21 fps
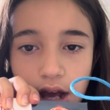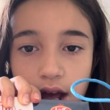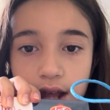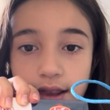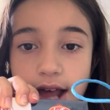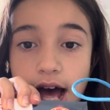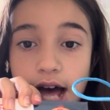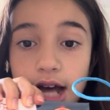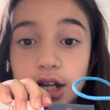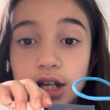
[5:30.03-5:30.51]

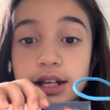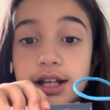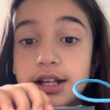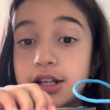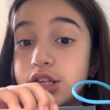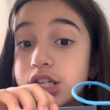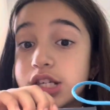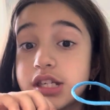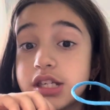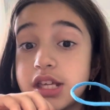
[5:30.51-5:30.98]
That
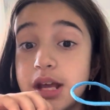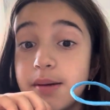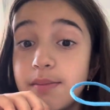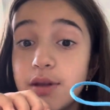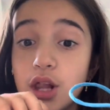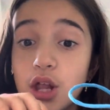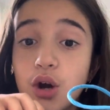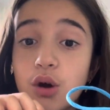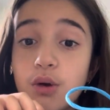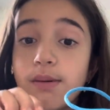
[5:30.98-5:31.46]
is
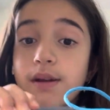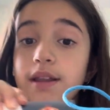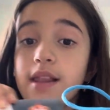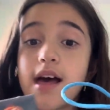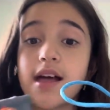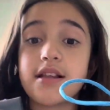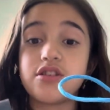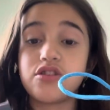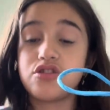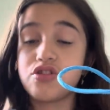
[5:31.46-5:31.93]
similar, but
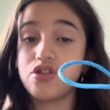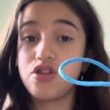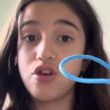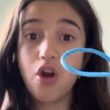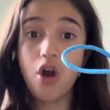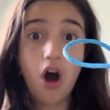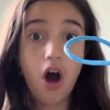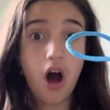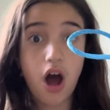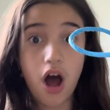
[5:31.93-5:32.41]
that does
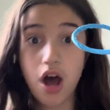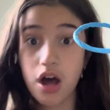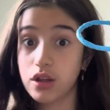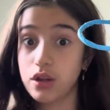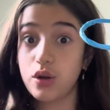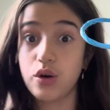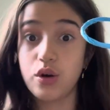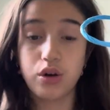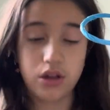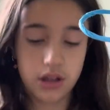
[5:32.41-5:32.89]
not
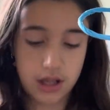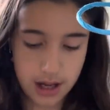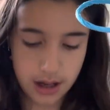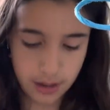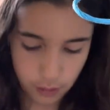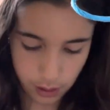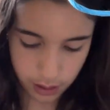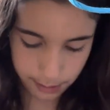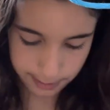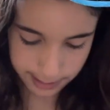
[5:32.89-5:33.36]
look like
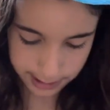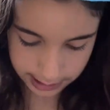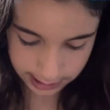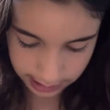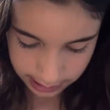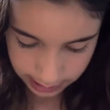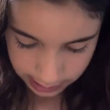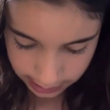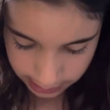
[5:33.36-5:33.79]
watermelon.